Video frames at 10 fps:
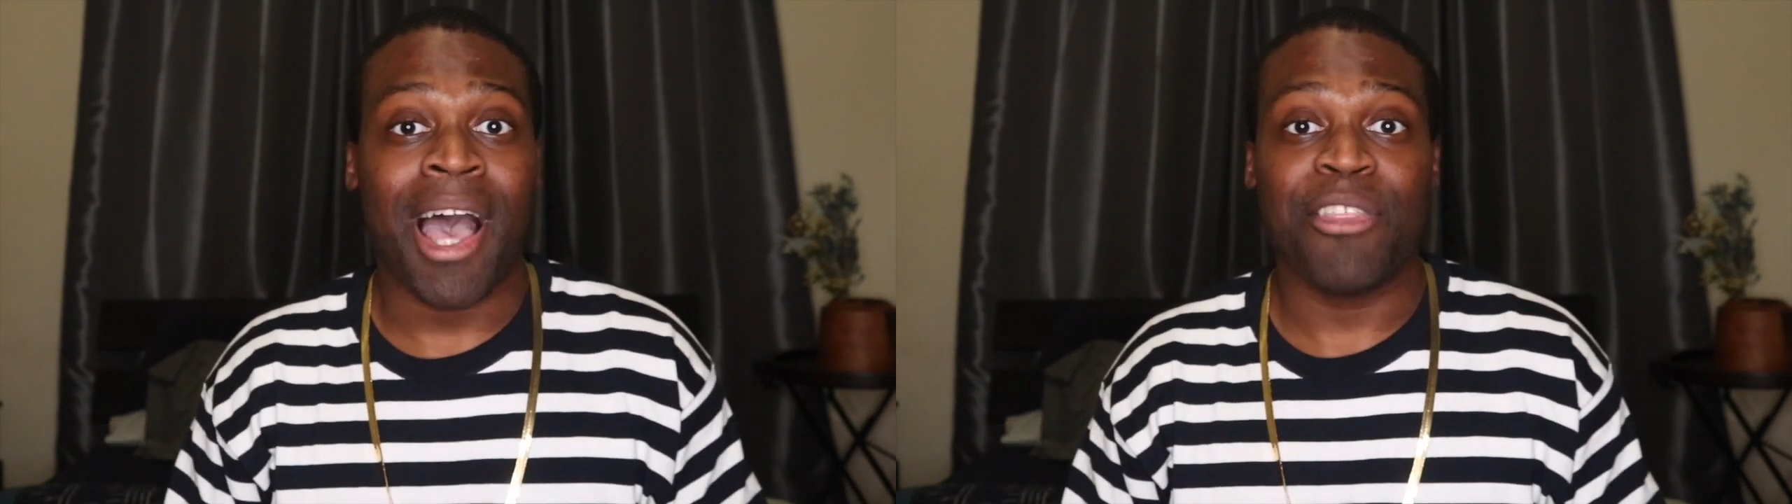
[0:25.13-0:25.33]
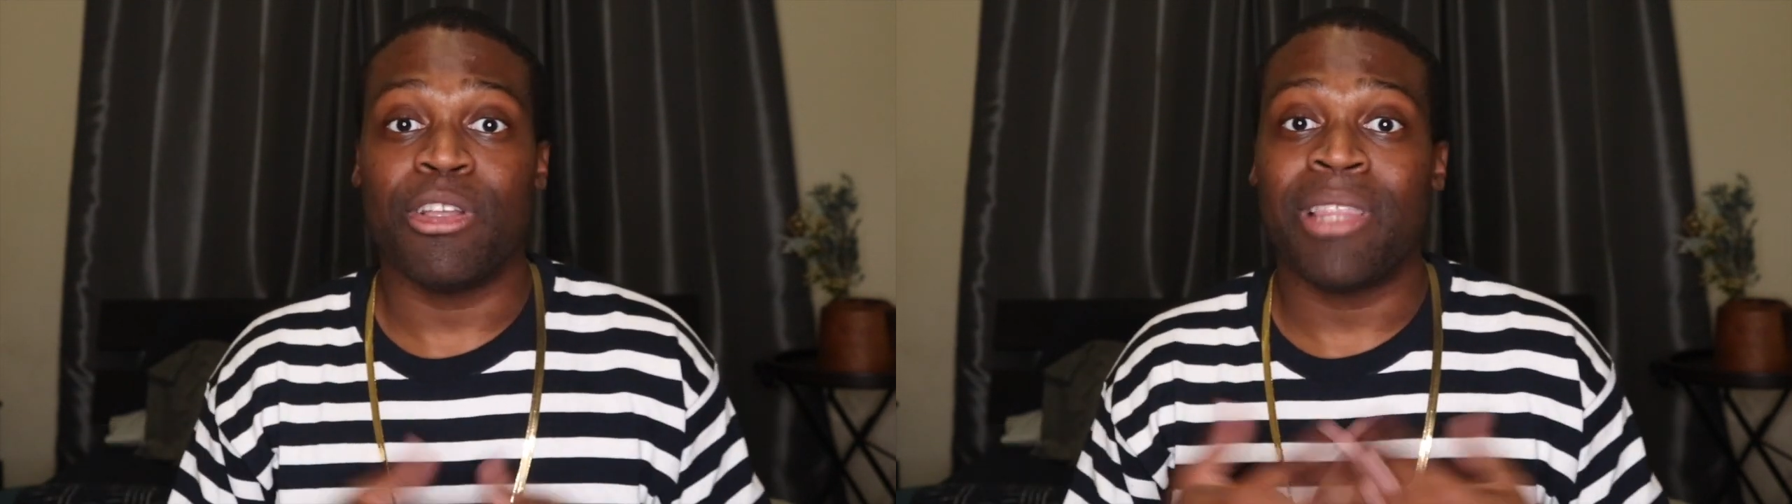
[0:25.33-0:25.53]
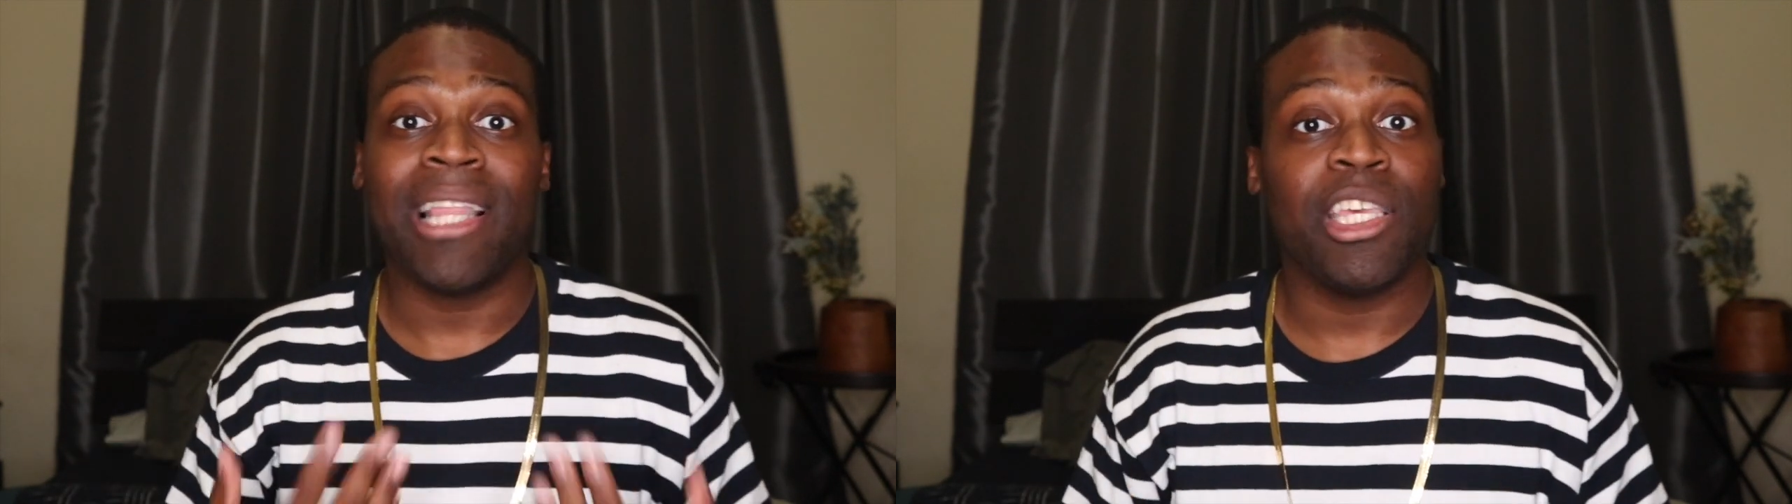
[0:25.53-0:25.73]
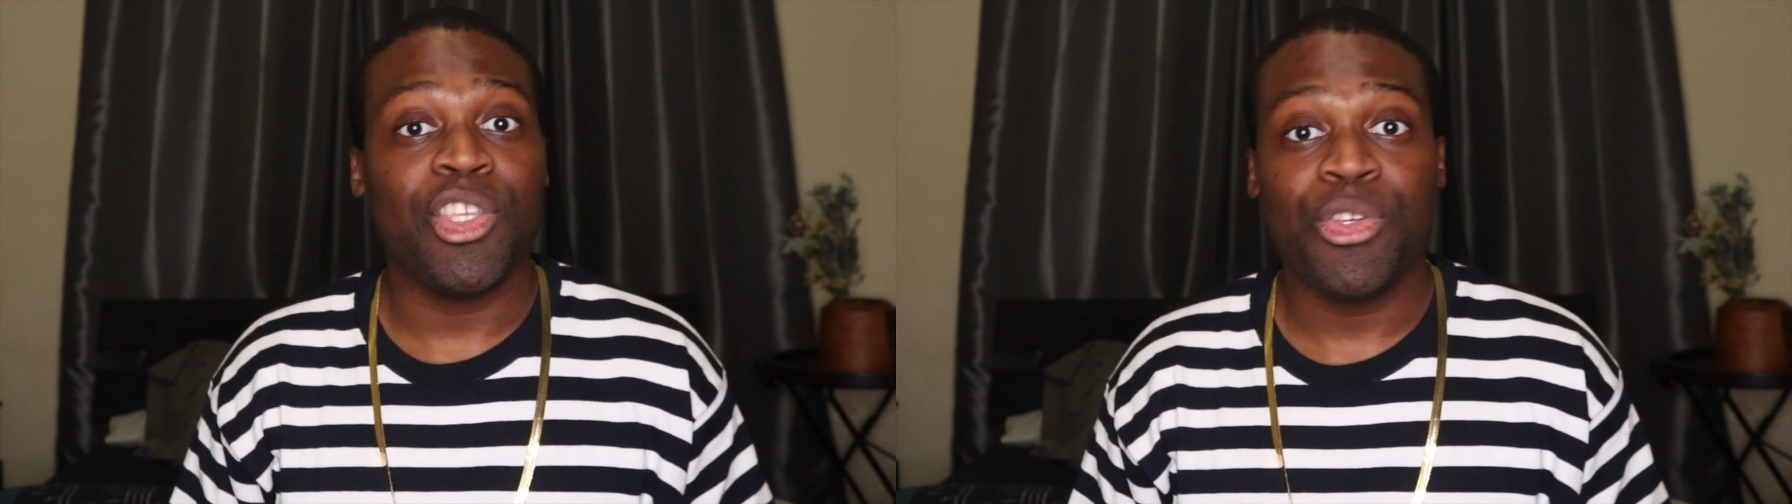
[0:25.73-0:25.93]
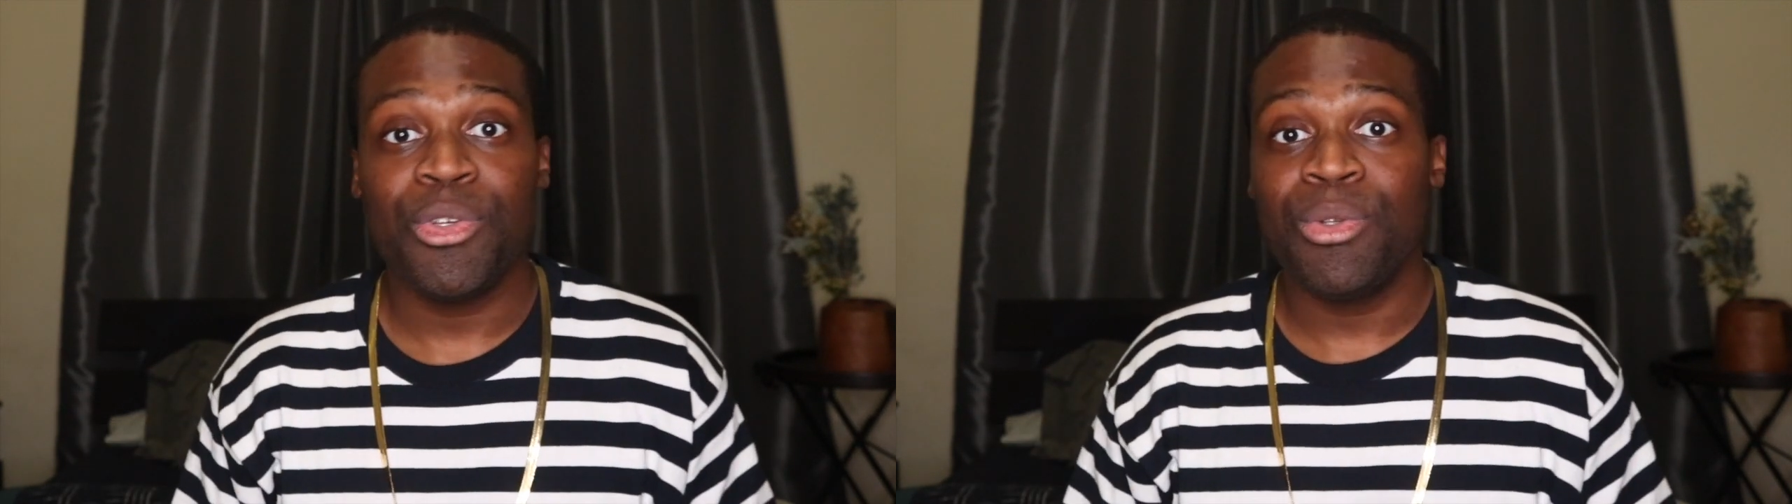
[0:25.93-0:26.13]
either lightly
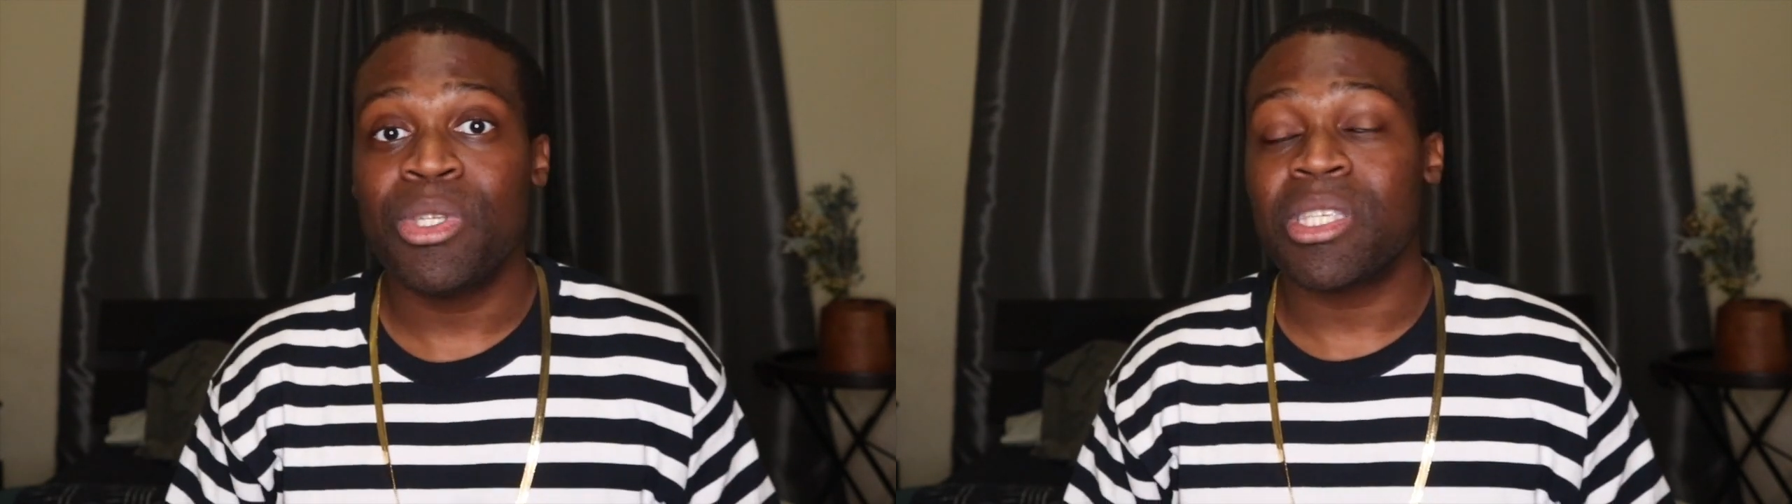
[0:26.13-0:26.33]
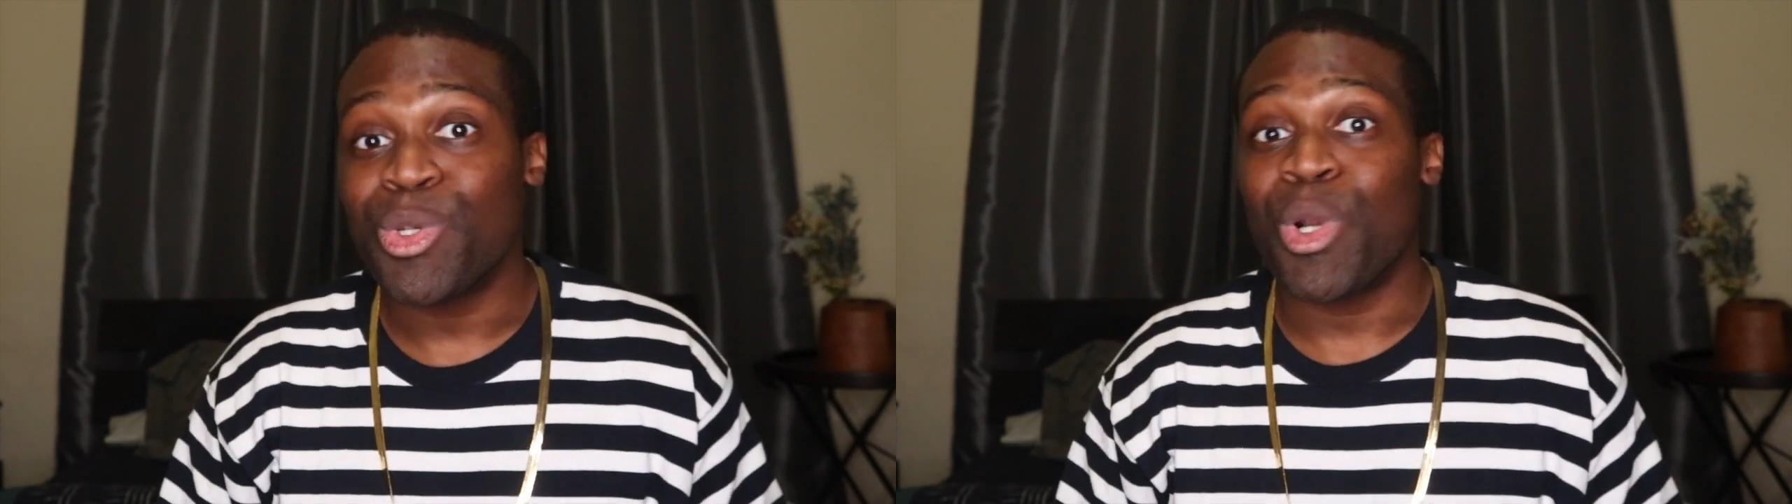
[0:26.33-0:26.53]
used